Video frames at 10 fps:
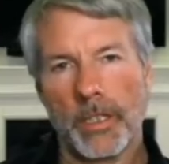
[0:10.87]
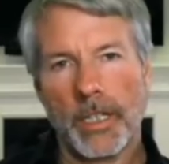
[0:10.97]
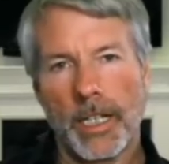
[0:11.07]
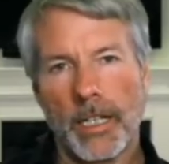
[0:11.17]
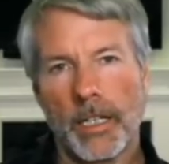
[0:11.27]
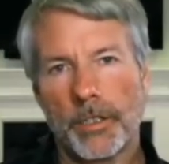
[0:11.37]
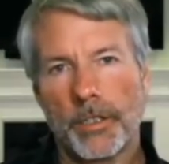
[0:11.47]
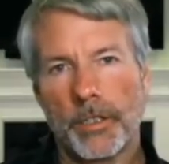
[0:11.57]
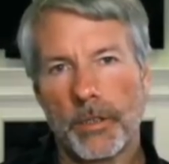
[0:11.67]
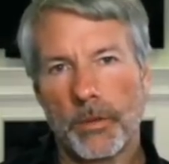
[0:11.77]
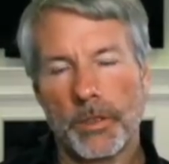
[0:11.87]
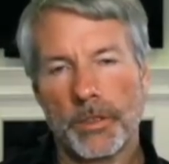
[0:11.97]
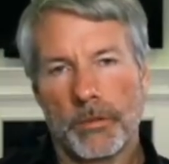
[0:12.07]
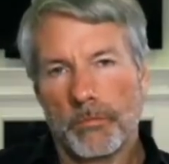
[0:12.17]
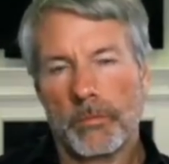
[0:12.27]
in cash that
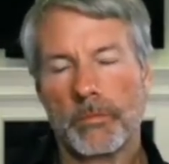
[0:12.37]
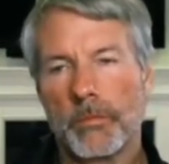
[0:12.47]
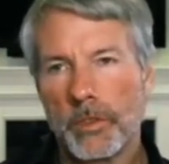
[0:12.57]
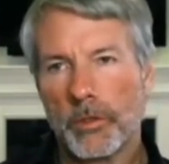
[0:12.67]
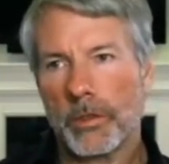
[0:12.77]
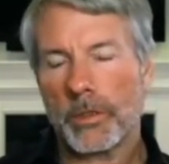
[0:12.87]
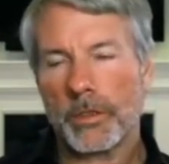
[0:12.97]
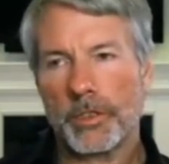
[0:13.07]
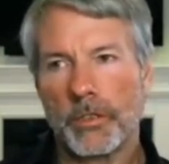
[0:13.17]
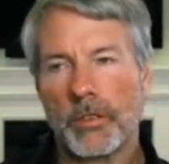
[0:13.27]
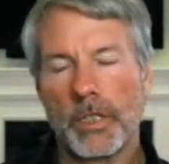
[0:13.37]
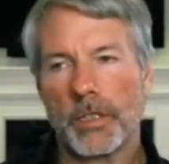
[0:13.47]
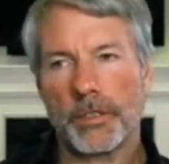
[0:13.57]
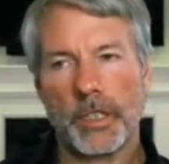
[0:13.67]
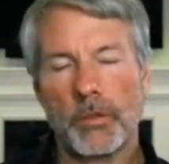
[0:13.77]
was generating
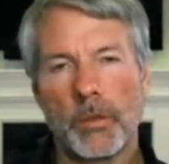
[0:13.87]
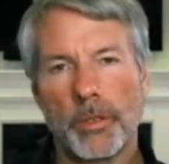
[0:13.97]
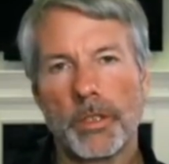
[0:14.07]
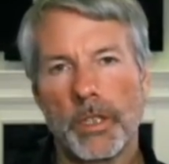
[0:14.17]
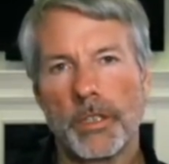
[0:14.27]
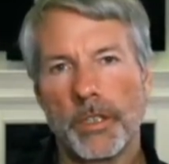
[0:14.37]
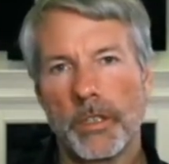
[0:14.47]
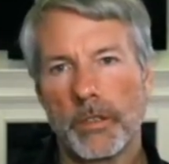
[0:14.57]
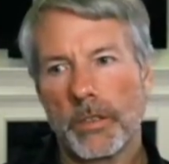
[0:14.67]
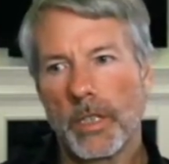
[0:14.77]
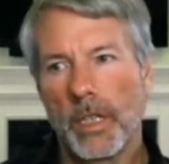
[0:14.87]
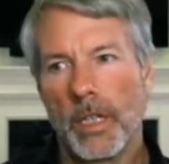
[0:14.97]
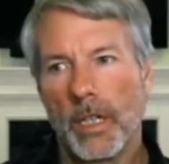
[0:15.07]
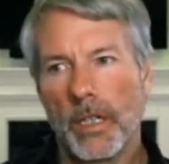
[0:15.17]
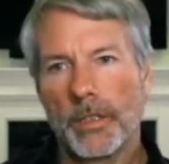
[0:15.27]
0% yield.
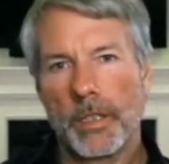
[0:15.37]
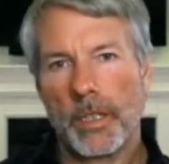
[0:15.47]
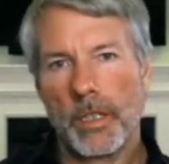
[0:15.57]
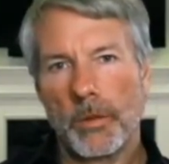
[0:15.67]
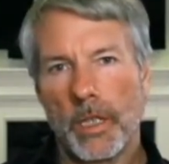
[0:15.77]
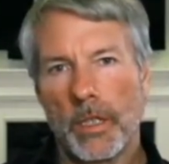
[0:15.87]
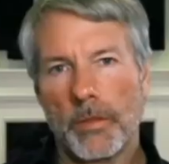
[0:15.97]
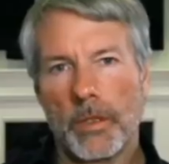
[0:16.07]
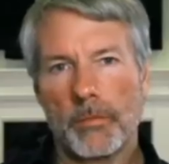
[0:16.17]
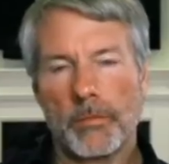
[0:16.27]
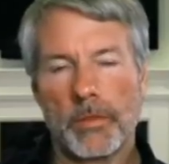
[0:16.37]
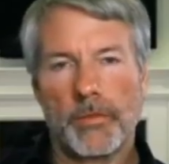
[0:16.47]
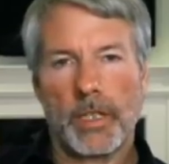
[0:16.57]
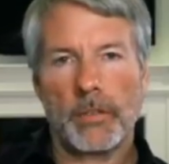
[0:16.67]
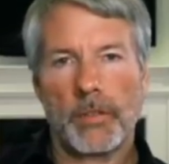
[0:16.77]
Today, we have a
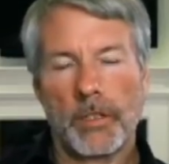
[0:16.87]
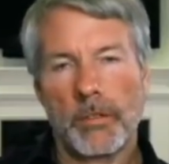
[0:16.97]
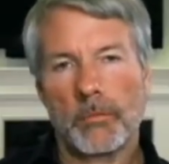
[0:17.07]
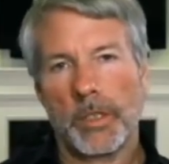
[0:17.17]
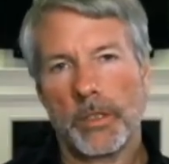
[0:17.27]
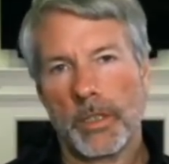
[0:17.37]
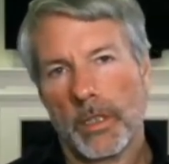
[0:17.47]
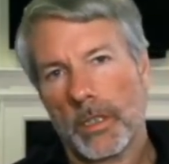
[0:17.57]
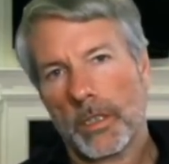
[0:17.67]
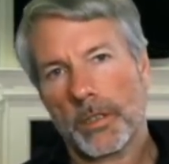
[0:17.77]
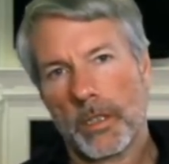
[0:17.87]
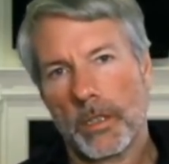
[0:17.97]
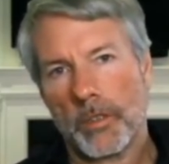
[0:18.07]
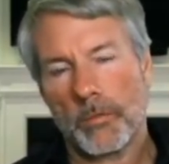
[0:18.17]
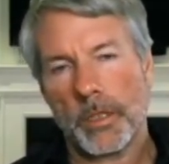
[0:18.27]
$500 million
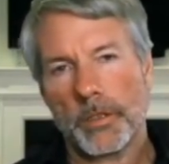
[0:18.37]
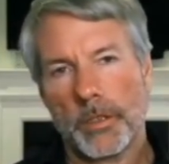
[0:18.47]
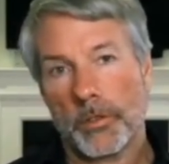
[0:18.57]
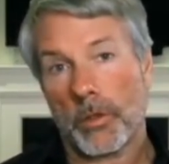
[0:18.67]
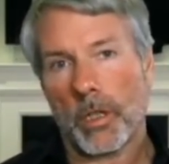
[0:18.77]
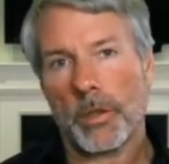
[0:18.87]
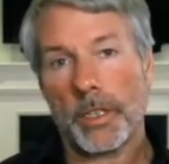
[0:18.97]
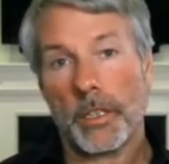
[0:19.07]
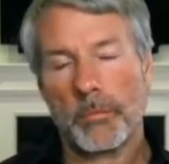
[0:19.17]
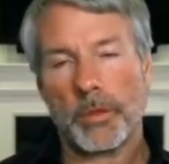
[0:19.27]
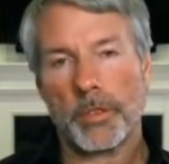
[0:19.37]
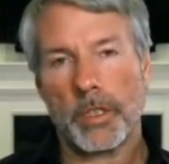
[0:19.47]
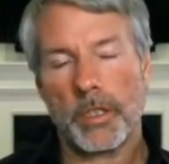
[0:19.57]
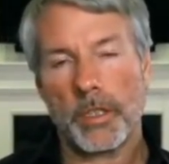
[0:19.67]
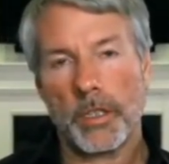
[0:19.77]
software business growing
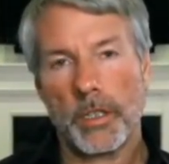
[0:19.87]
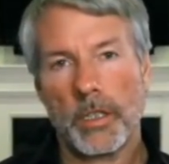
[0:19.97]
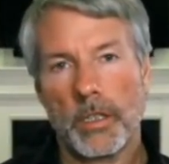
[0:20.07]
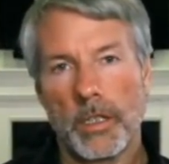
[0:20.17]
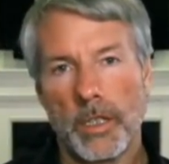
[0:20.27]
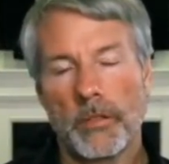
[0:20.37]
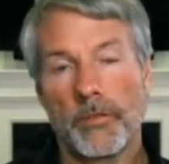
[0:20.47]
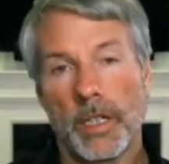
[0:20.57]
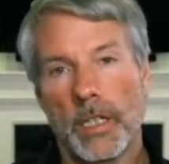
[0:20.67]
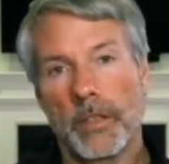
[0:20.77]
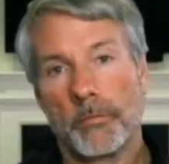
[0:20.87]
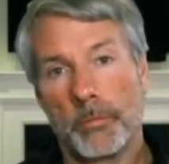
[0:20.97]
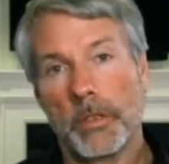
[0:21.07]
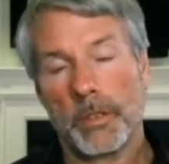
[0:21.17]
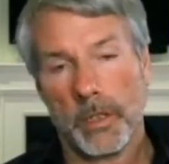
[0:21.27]
10% a year and a $5
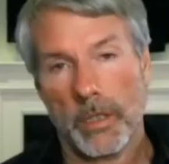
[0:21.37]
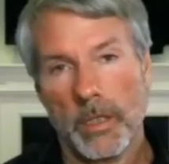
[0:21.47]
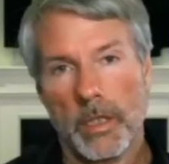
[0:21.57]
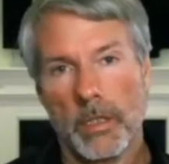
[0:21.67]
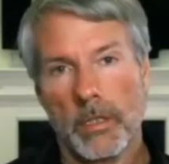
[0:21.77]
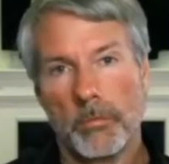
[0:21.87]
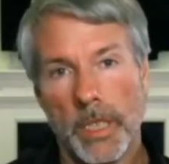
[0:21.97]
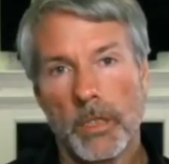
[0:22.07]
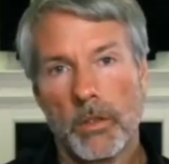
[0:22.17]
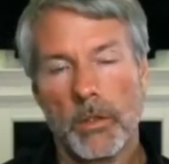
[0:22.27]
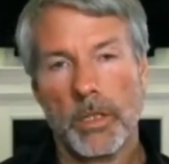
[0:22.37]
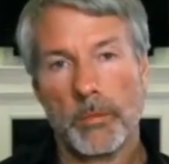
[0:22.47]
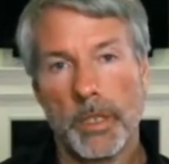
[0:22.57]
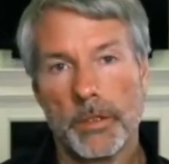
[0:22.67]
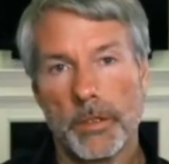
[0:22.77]
billion Bitcoin
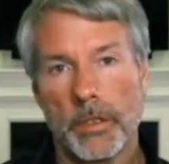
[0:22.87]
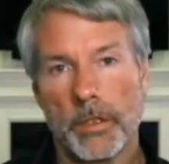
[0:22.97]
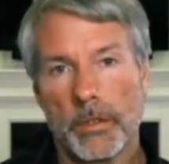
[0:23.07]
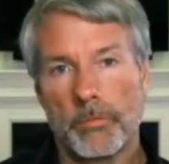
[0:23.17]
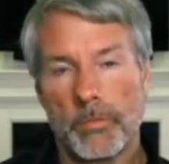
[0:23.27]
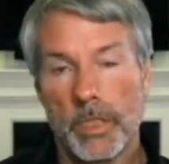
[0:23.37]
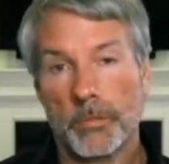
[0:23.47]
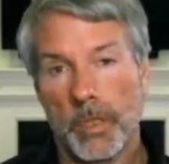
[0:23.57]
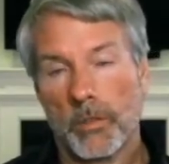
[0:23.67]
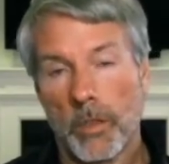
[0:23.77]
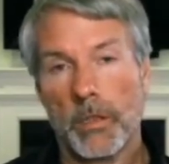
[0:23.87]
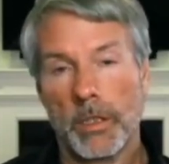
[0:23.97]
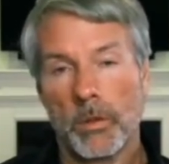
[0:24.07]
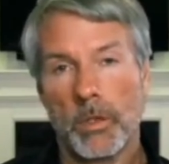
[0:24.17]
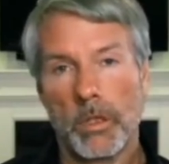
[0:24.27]
business that's been
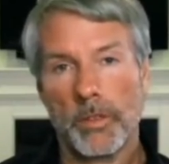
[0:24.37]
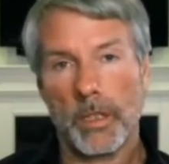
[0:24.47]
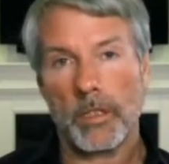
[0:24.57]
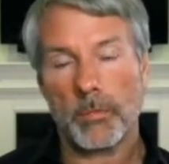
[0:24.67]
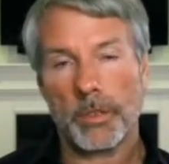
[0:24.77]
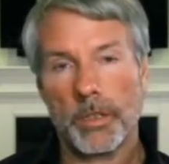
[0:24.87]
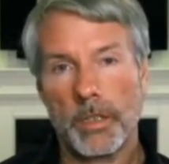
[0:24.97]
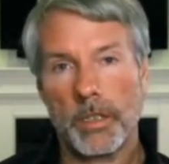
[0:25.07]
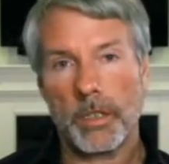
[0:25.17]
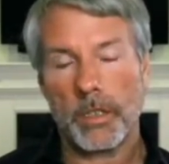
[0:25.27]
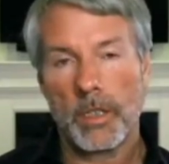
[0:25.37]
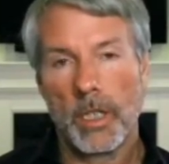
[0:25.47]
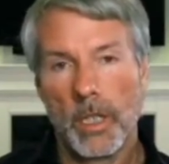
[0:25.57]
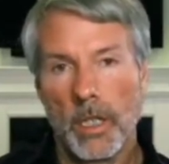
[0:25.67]
growing north of 100% a year.